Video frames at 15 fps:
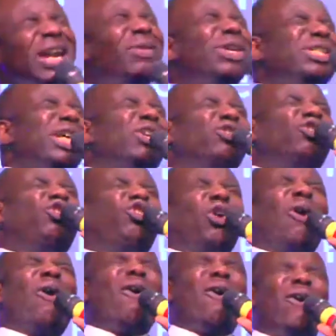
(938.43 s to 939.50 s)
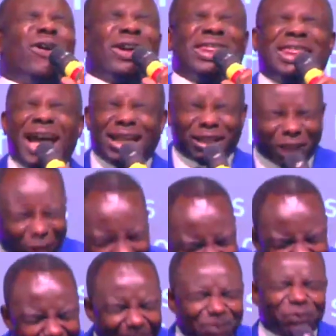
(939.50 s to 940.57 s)
There is a joy that
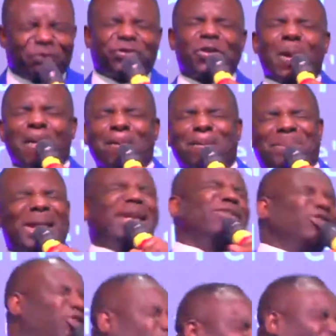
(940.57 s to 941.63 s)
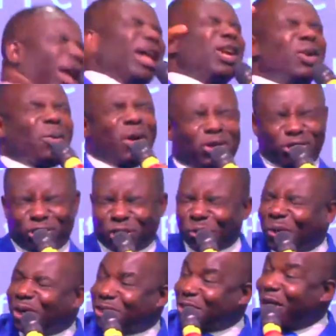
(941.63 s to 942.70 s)
comes from being generous
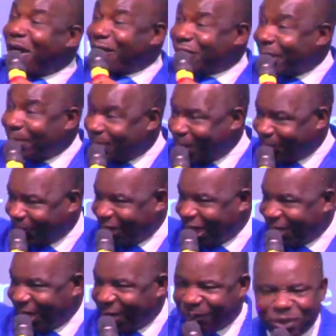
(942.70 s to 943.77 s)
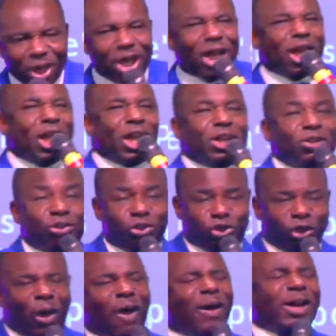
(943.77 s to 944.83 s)
towards other people. Amen.
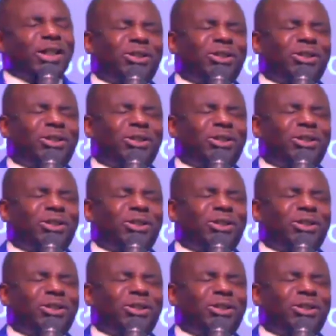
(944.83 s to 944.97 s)
Joy